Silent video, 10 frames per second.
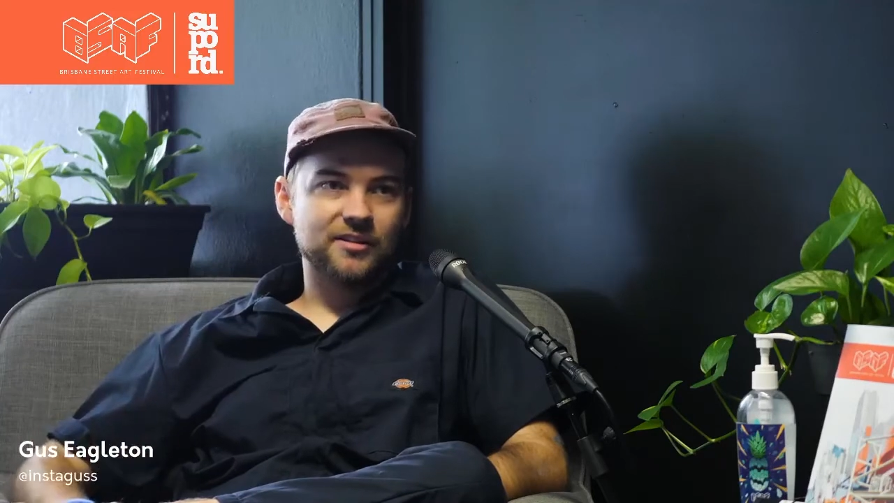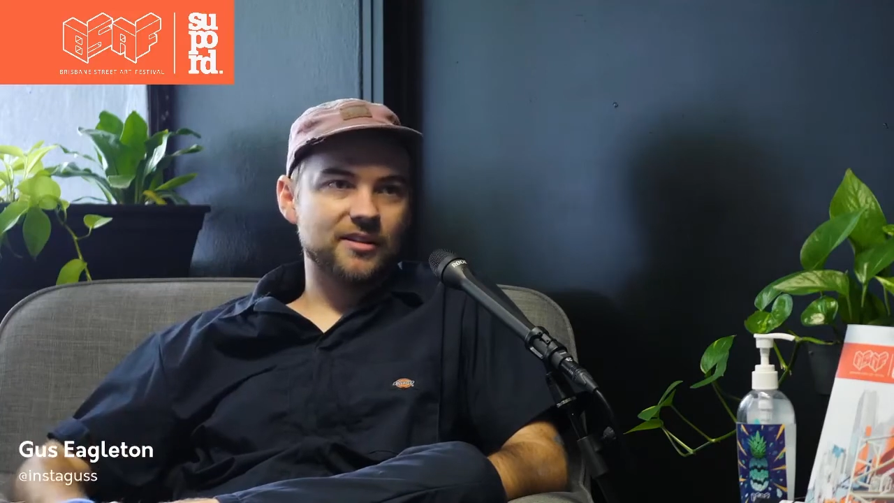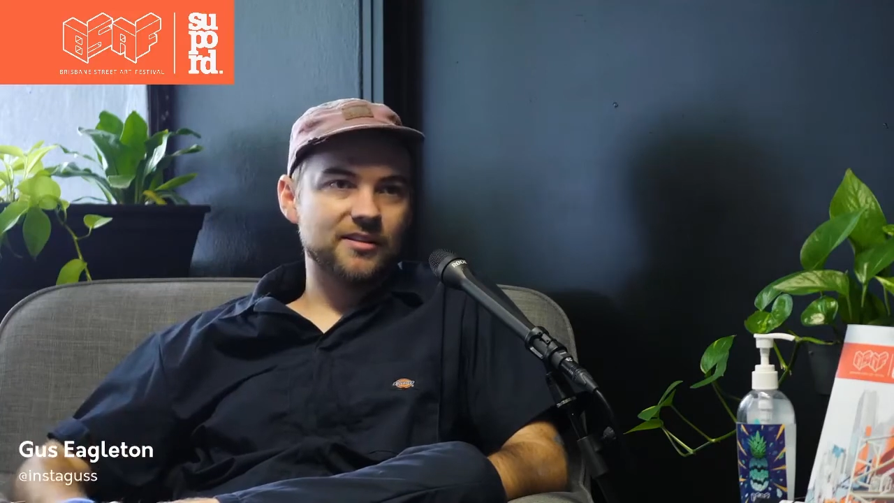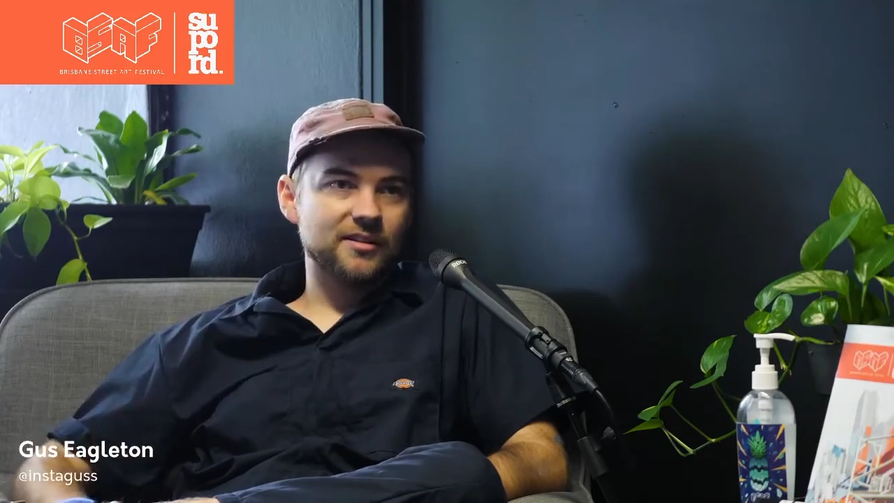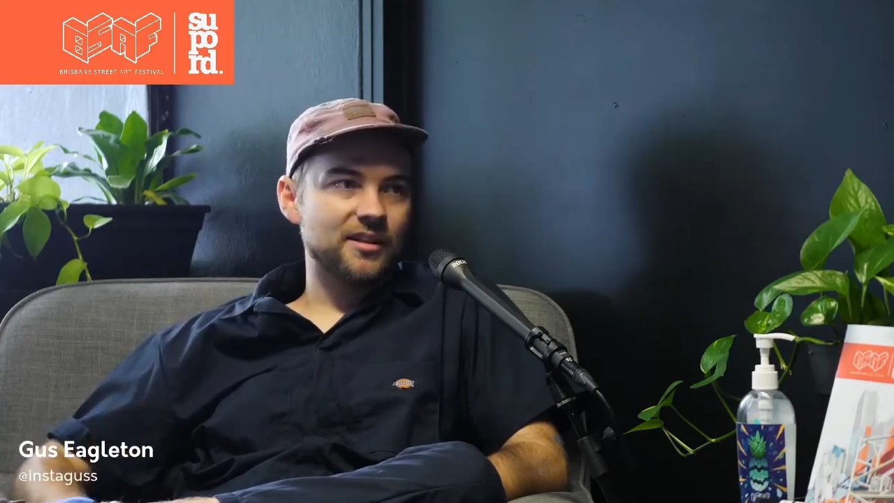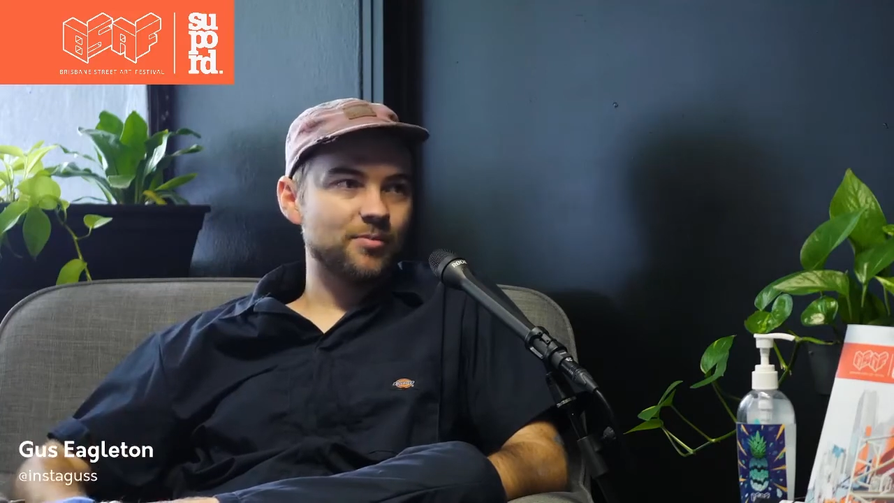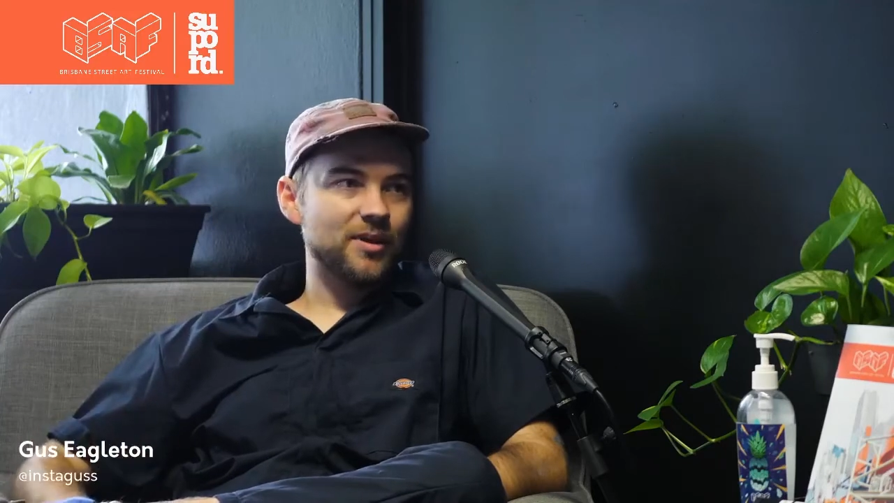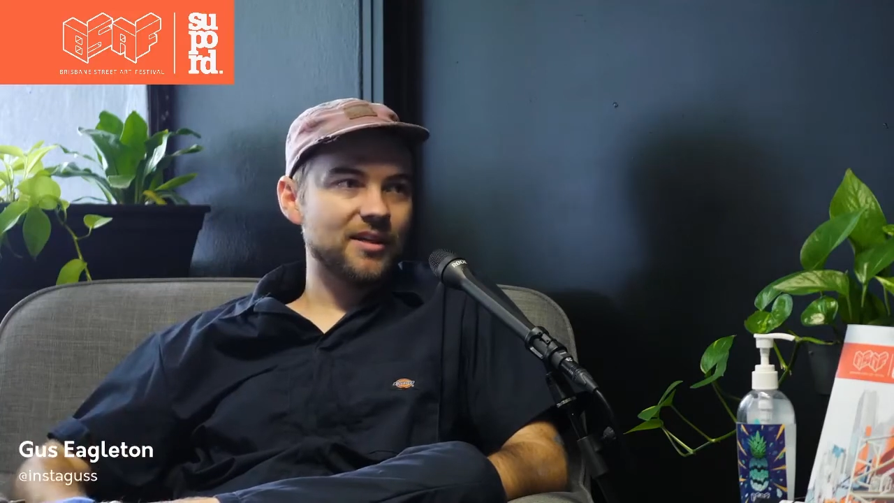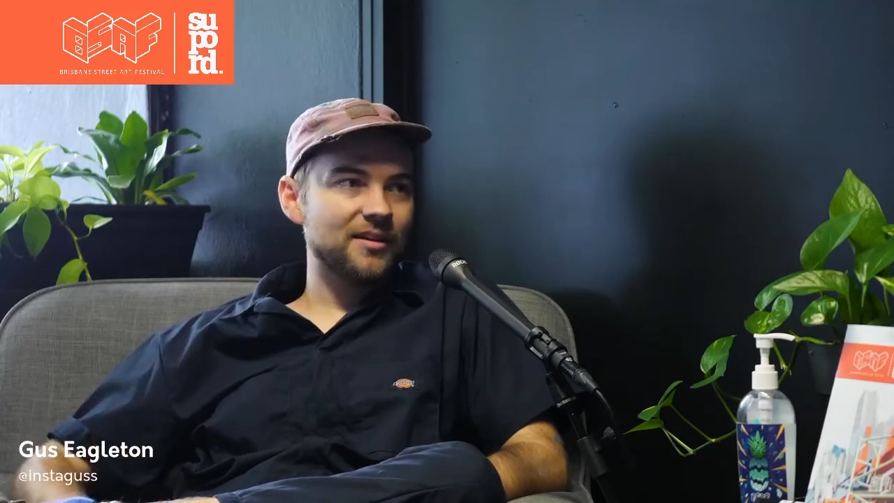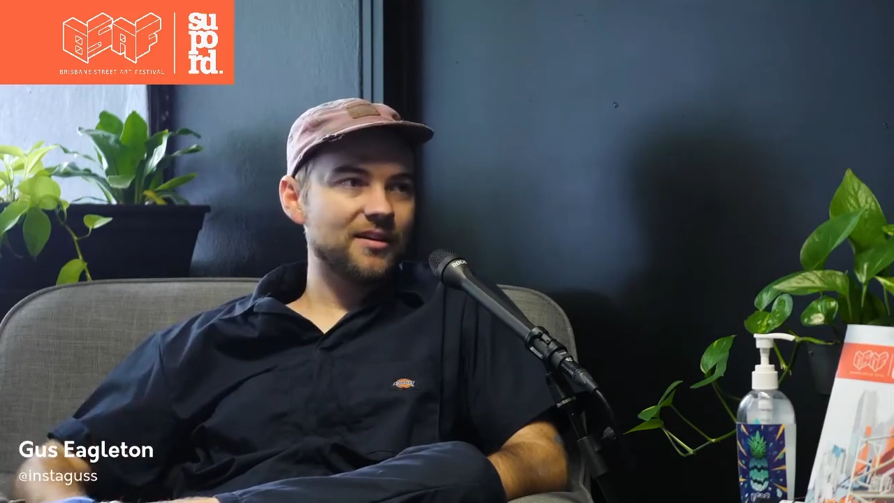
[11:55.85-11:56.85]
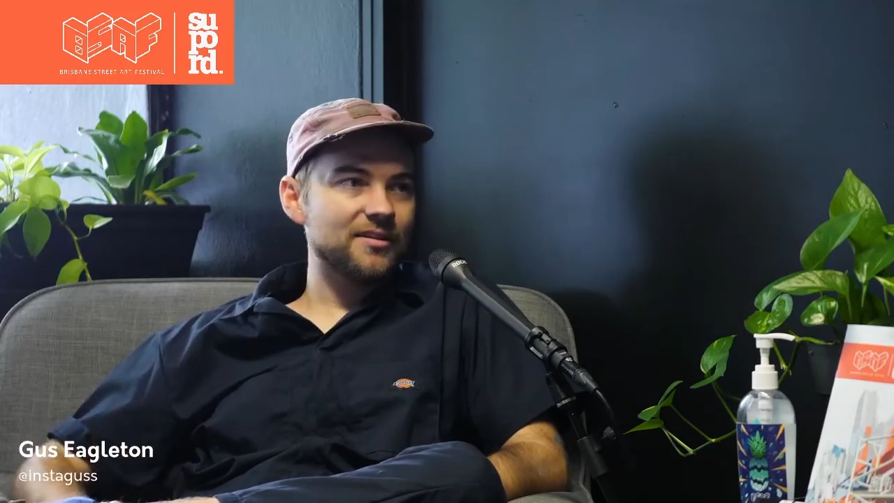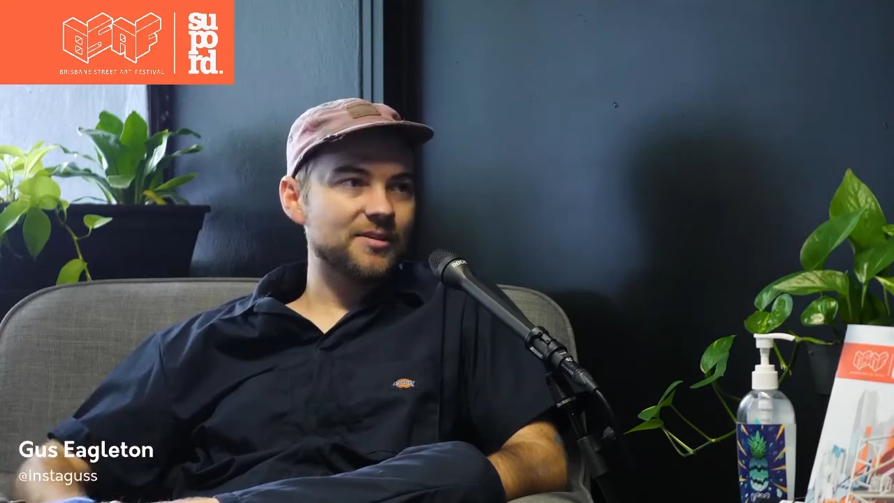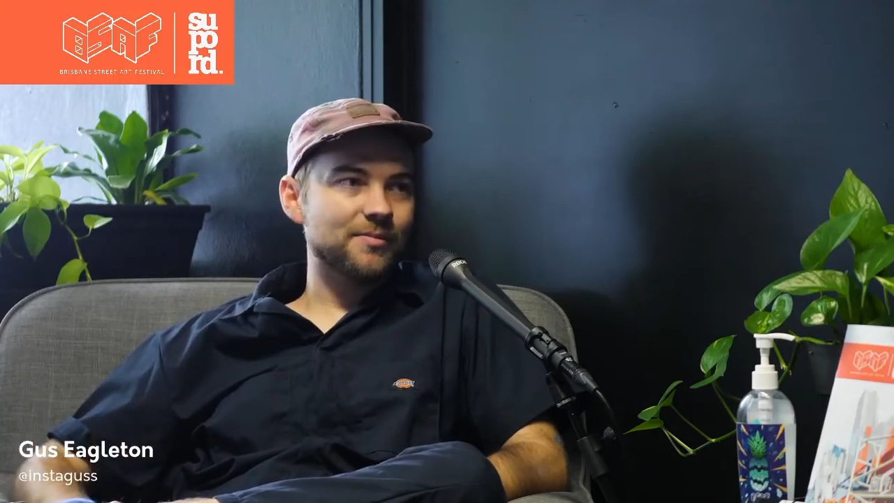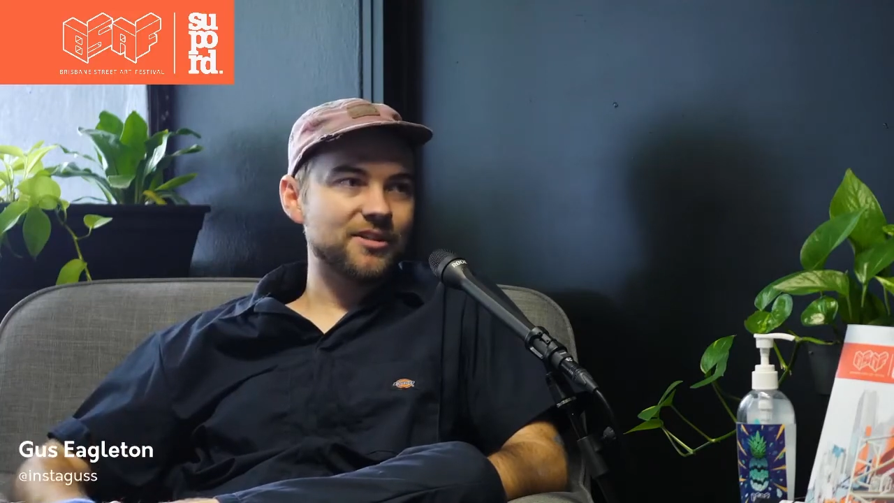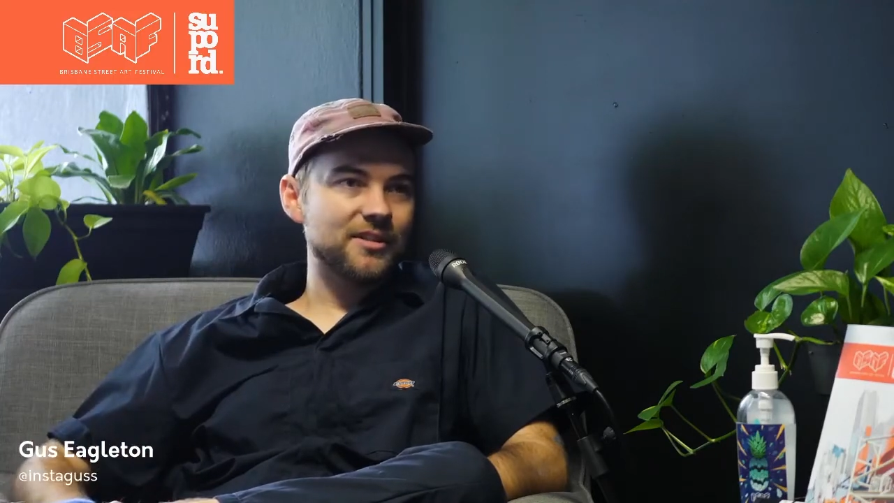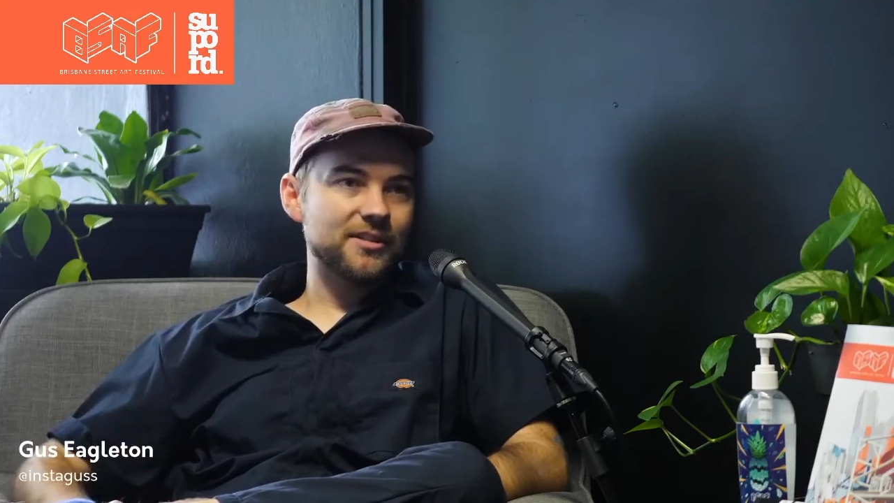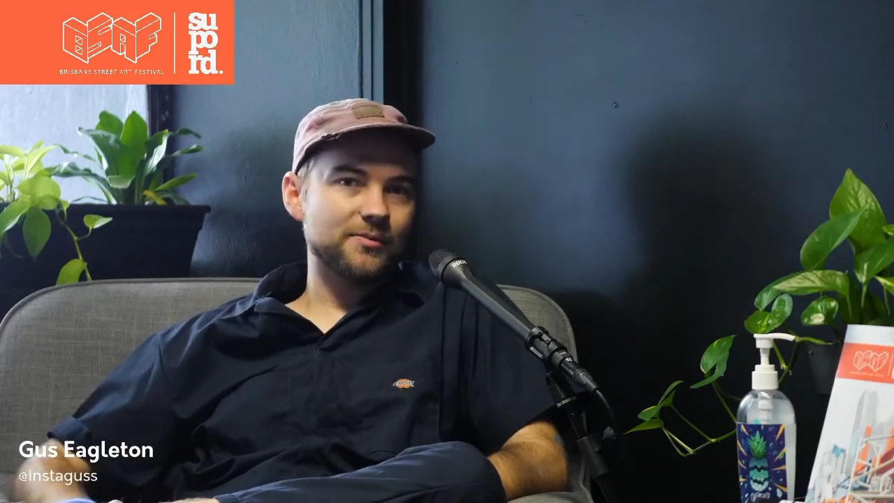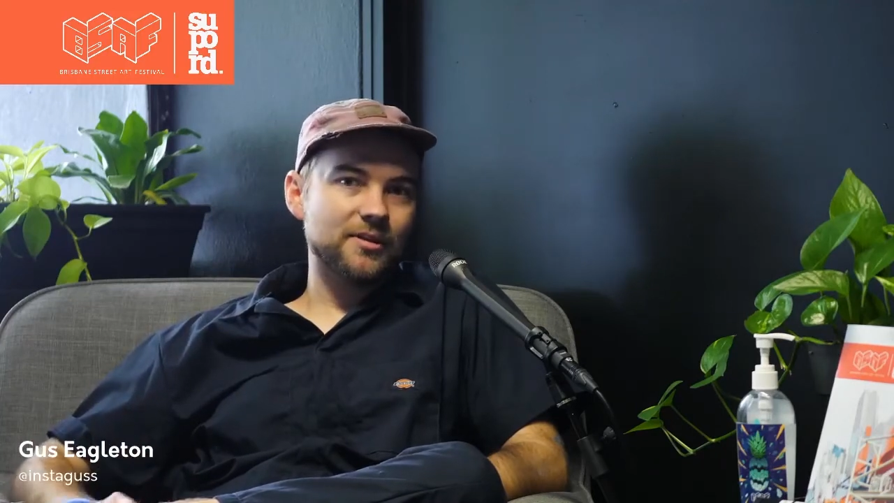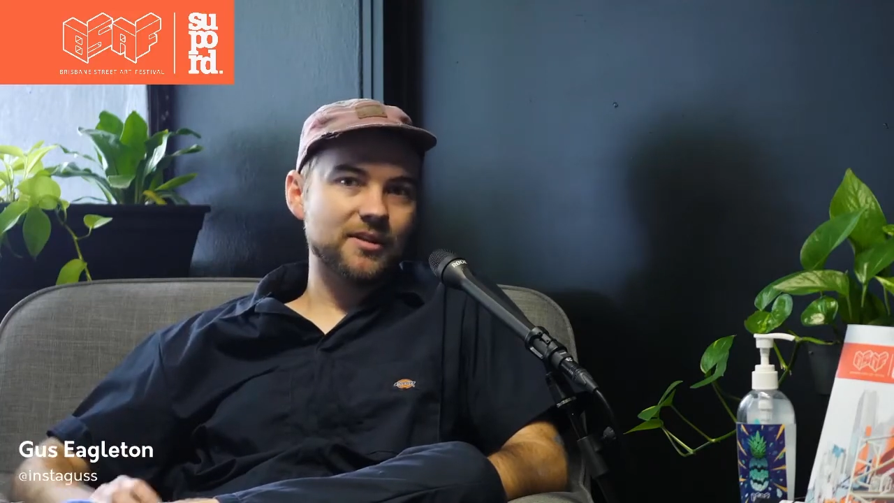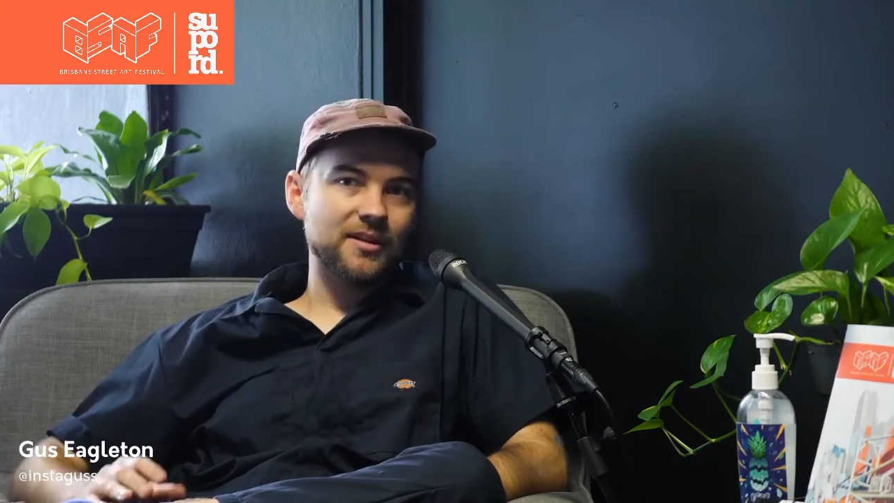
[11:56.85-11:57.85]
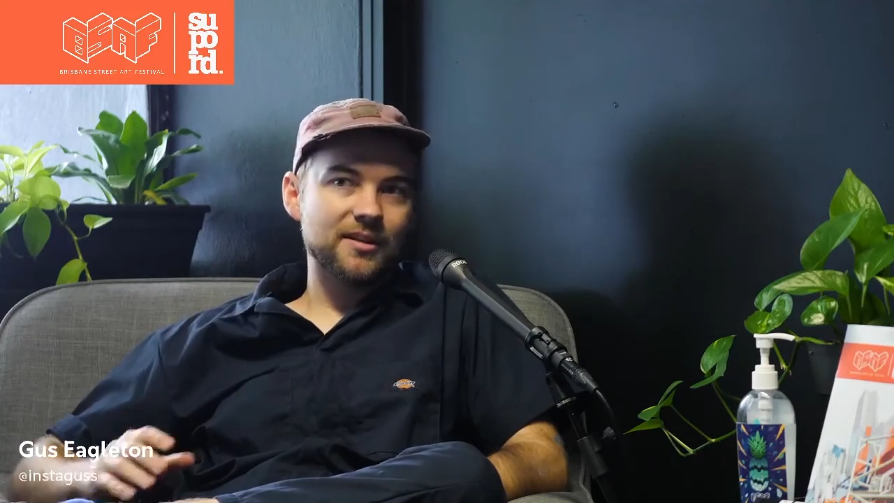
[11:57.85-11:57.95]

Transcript: isn't going to be there as much as what